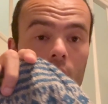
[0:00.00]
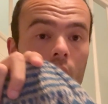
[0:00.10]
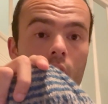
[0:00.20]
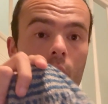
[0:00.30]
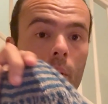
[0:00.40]

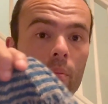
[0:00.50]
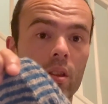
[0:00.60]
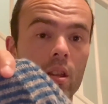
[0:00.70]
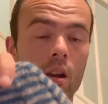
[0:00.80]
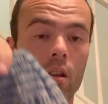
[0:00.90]
can't remember the
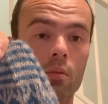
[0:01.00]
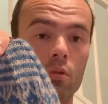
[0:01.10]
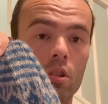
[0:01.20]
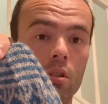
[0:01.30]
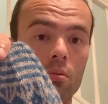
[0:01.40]
yarn that
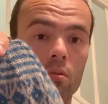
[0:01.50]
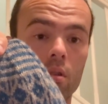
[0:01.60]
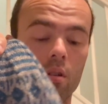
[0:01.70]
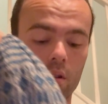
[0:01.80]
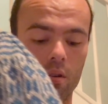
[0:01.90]
was used
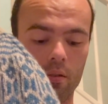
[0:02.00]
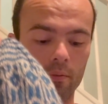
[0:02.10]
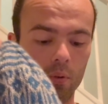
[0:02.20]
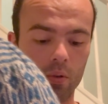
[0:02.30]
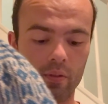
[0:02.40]

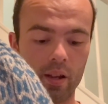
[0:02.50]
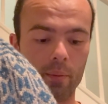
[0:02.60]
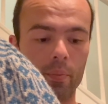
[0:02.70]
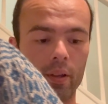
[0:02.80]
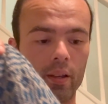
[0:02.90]
for it,
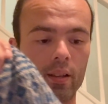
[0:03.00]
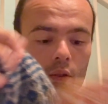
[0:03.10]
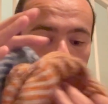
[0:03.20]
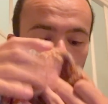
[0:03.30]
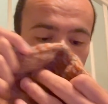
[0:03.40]
but
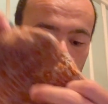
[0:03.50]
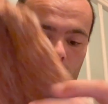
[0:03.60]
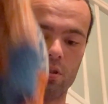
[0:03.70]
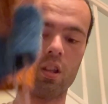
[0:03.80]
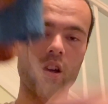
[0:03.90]
it's wool.
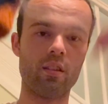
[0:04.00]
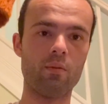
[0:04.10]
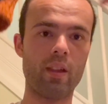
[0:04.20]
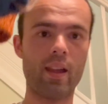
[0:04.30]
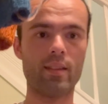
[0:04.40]
The
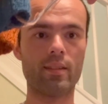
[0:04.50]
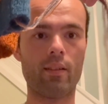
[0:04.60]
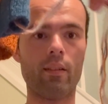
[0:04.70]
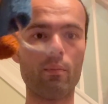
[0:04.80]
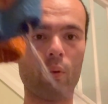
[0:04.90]
ends
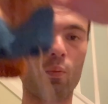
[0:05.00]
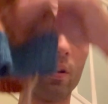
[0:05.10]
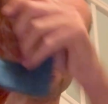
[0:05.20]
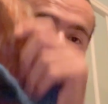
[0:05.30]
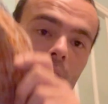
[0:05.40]
haven't even been
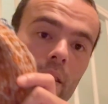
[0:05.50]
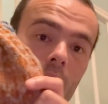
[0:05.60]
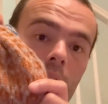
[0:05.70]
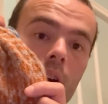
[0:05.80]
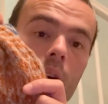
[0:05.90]
weaved into that.